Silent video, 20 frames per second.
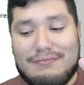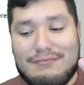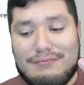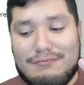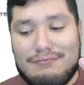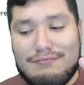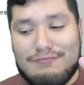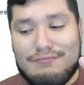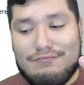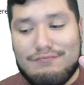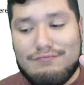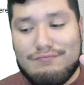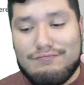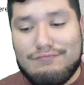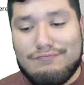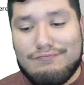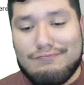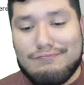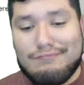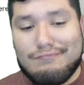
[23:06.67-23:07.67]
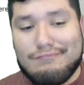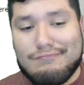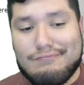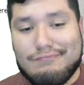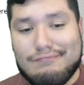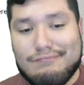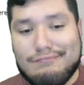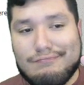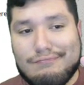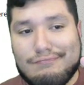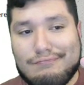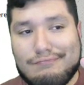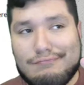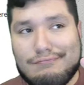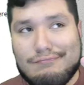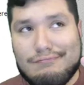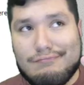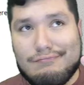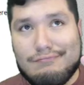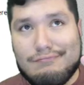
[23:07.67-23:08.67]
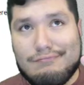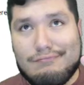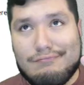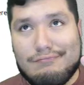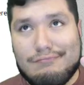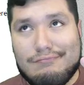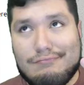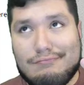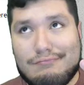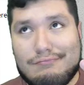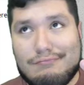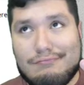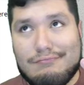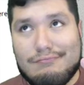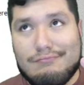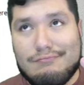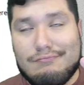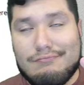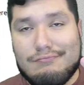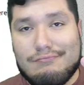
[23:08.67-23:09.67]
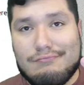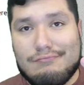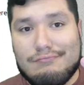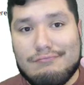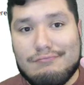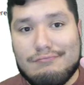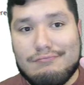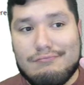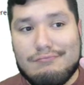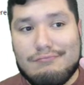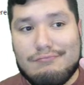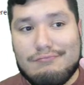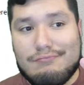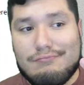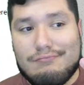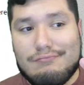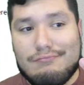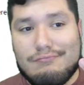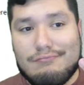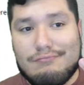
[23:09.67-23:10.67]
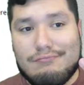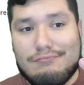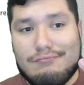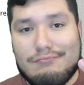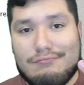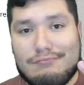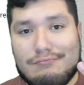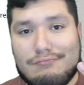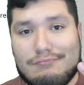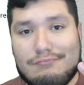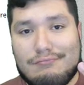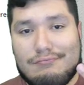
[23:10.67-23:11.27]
[no speech]